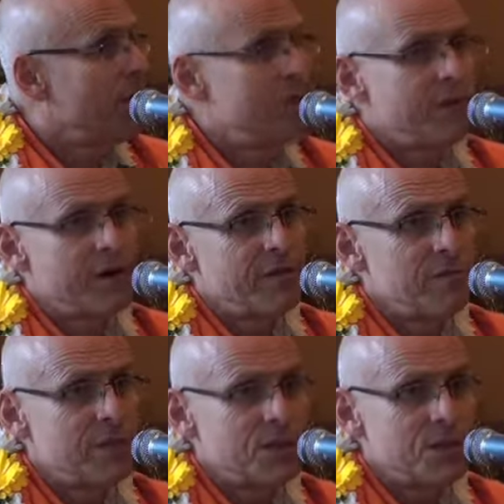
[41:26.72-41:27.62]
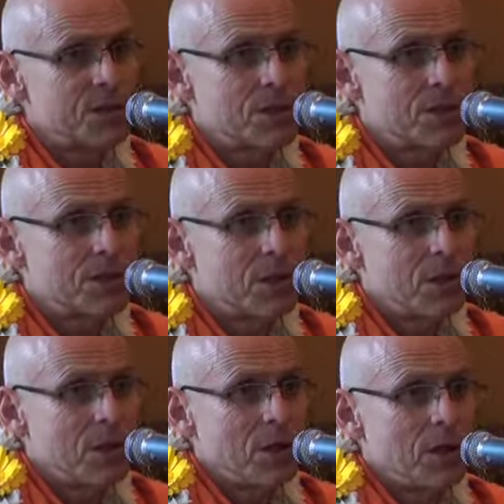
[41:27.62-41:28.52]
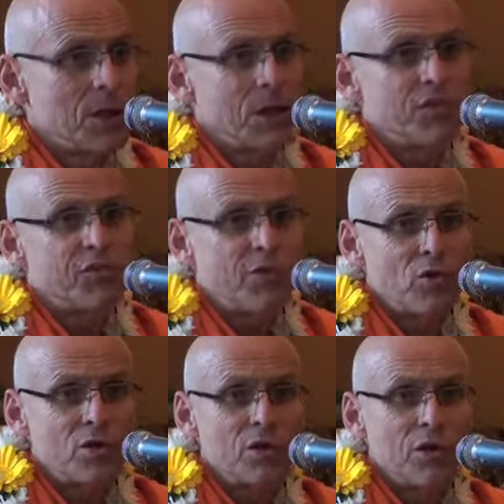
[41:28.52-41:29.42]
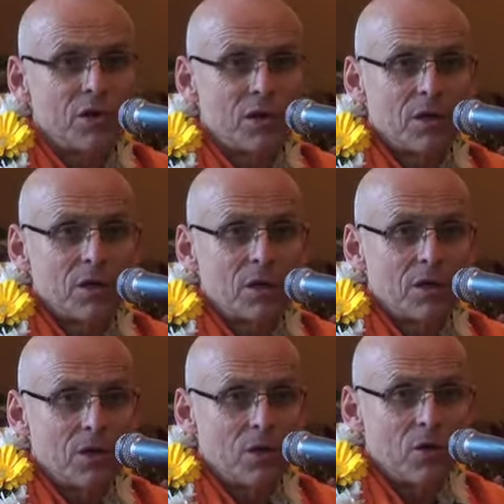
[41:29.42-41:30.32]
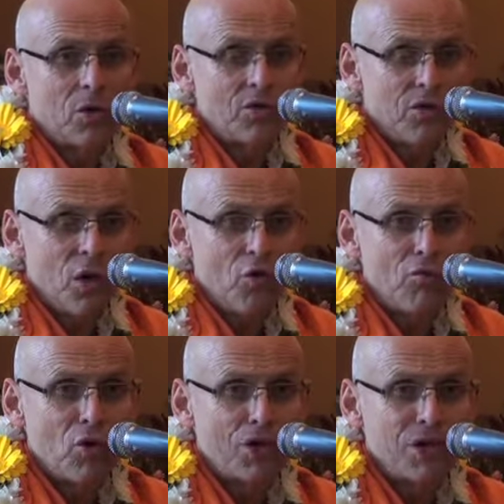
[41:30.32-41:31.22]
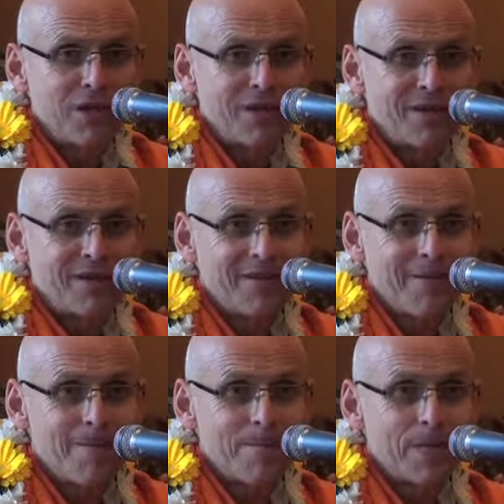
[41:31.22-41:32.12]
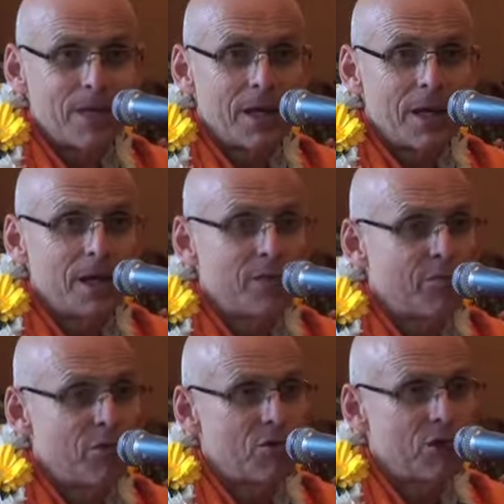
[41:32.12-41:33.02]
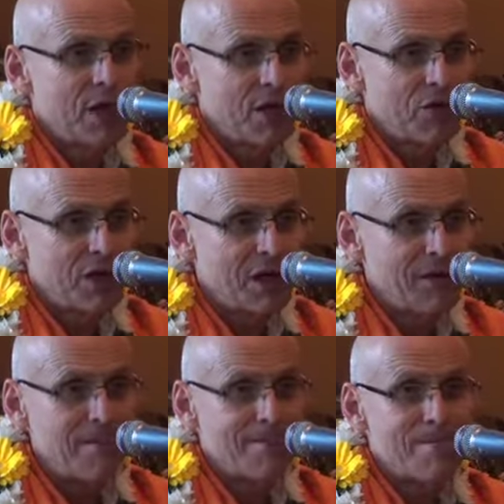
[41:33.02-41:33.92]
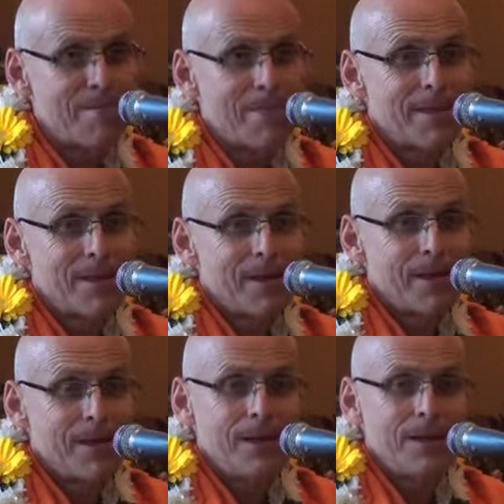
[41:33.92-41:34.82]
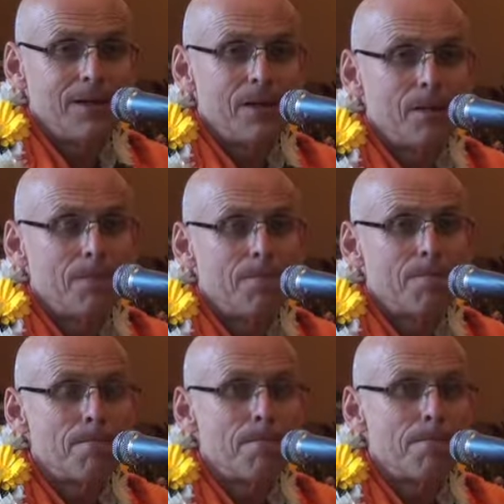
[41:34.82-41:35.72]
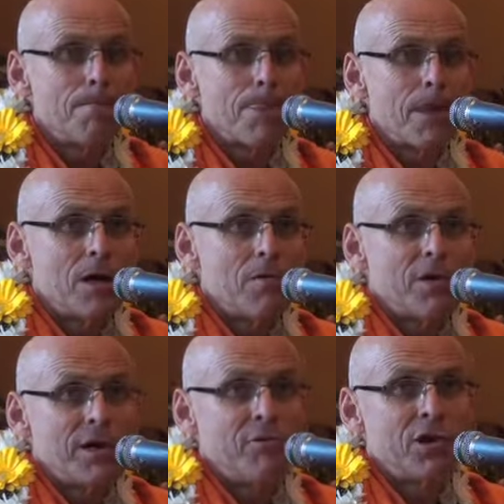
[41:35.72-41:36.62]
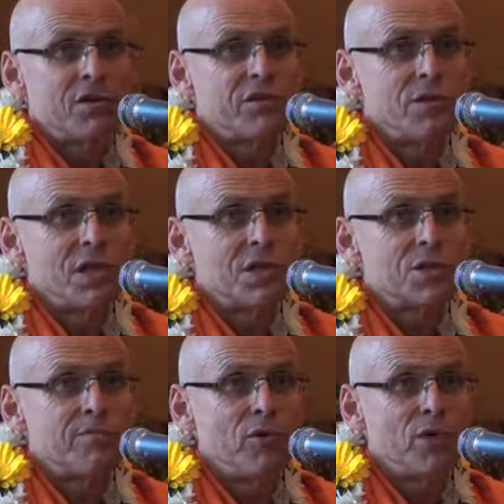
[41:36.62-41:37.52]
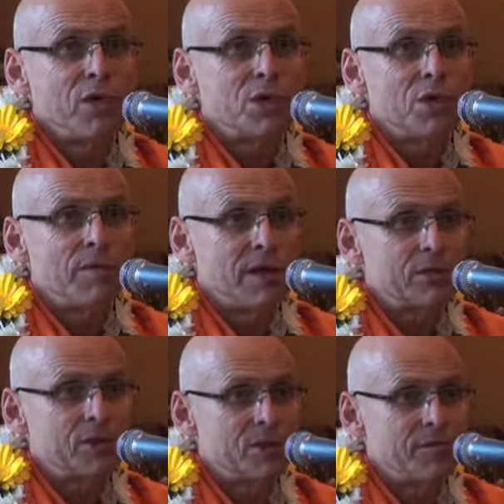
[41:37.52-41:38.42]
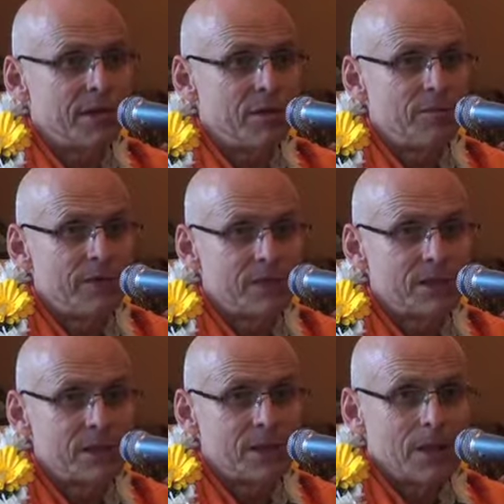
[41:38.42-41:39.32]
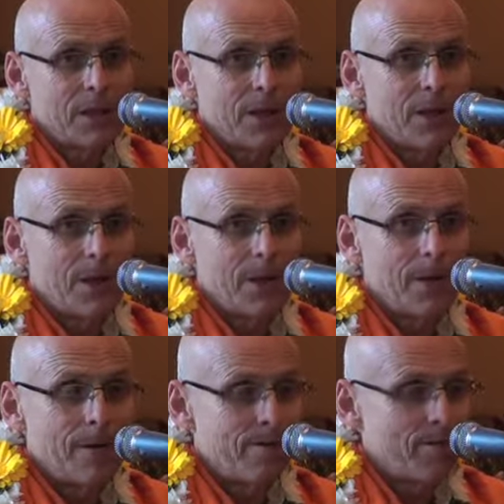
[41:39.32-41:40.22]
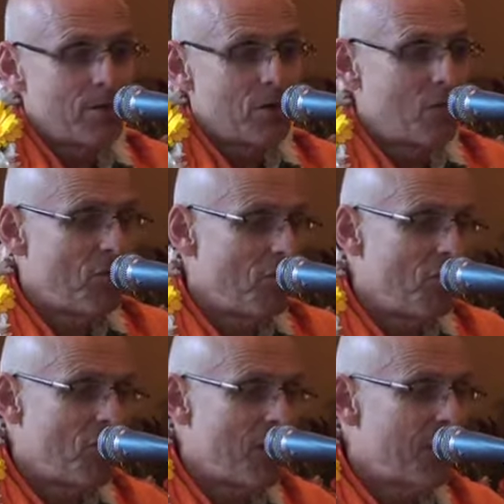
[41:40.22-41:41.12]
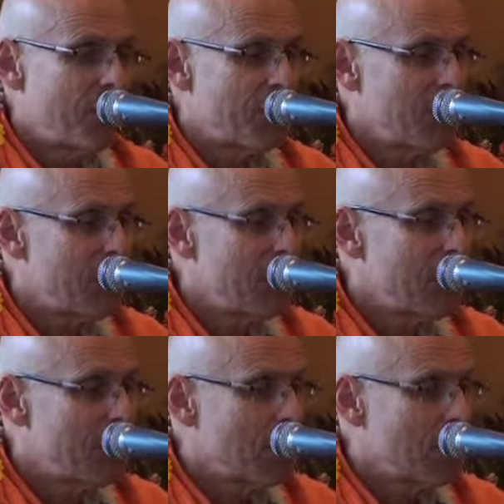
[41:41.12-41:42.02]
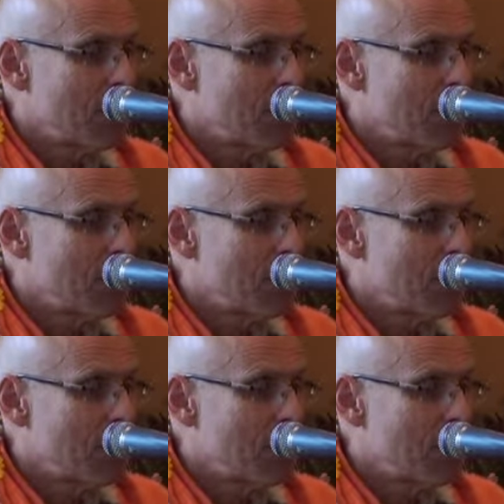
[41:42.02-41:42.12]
25 minutes, and I've spoken the whole morning, and I spoke an hour again. And, um, but I wanted to make this point about Srila Prabhupada um, very, very clear.